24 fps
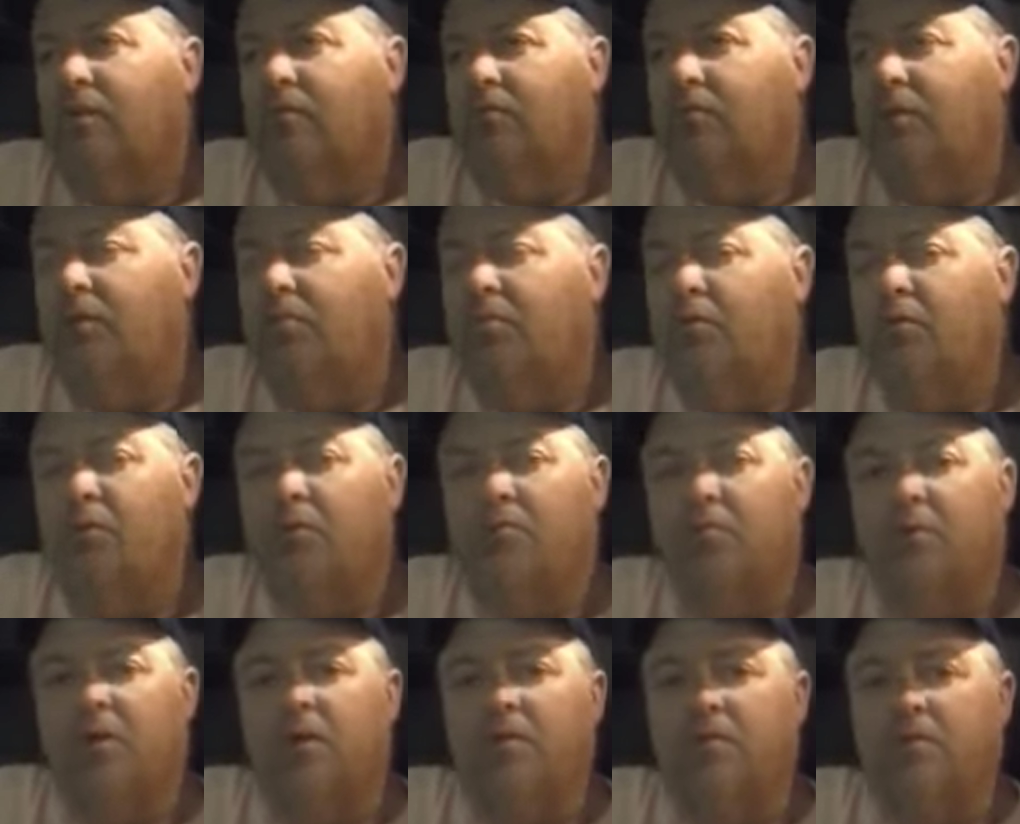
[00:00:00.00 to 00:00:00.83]
people
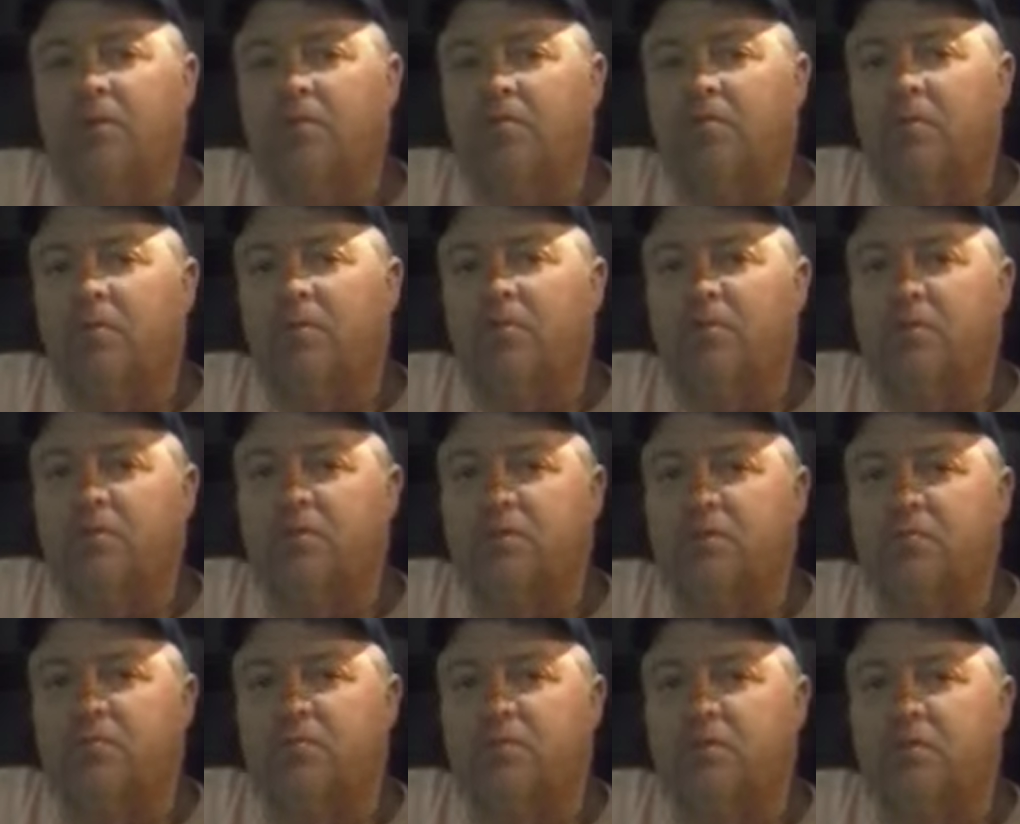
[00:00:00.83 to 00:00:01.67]
with premium
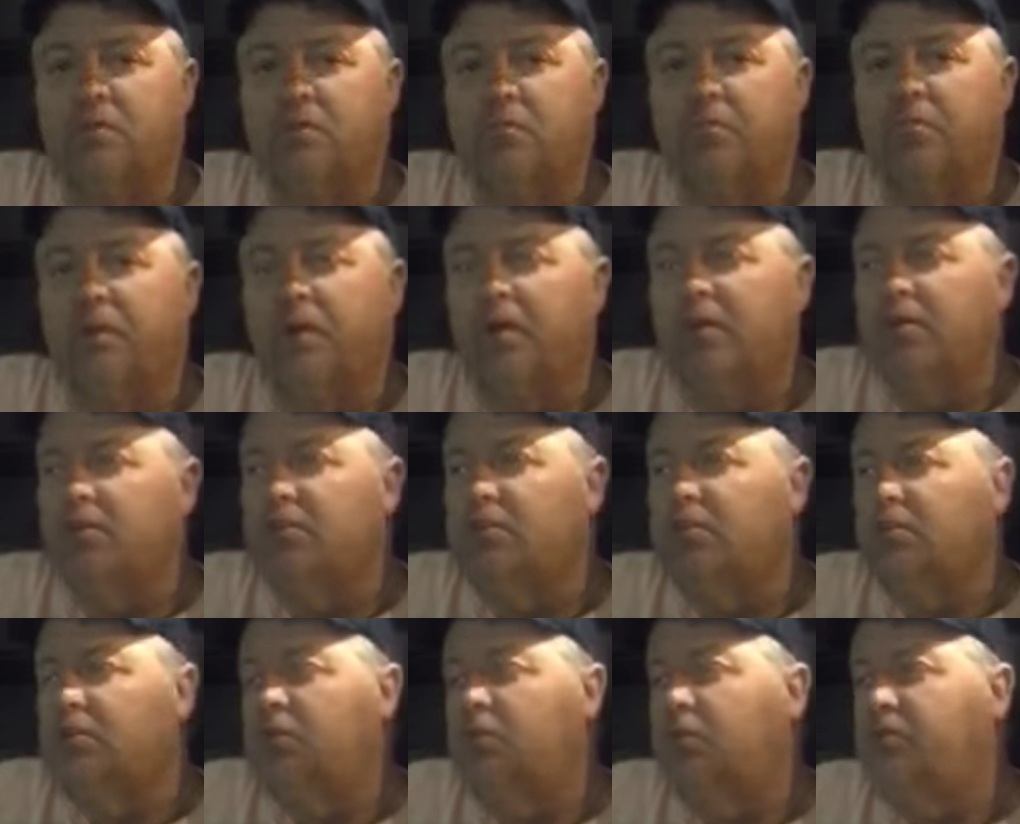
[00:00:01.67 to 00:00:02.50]
memberships
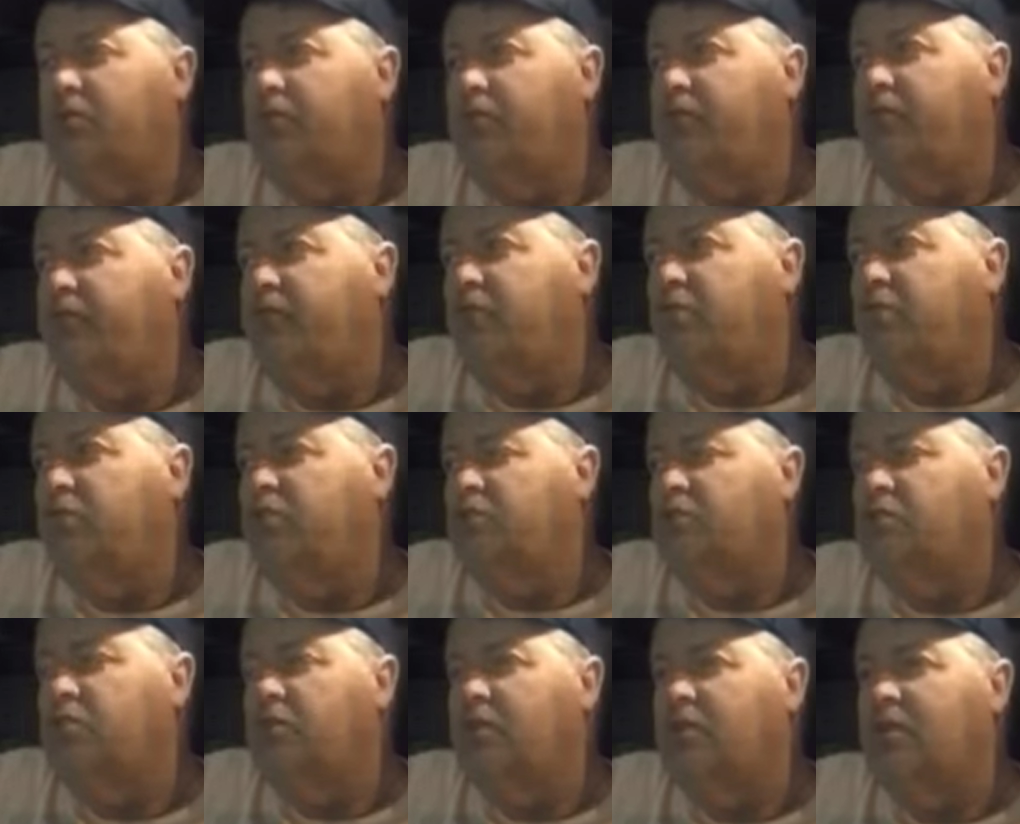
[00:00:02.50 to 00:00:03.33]
compared to
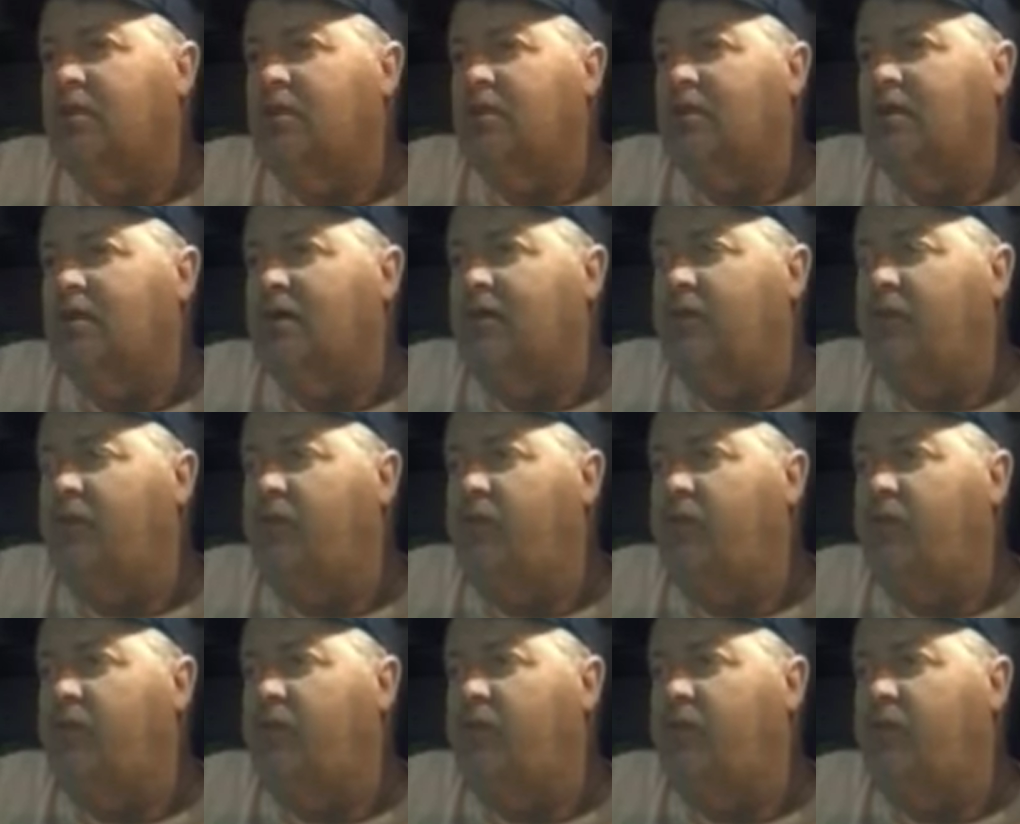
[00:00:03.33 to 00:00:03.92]
folks with, what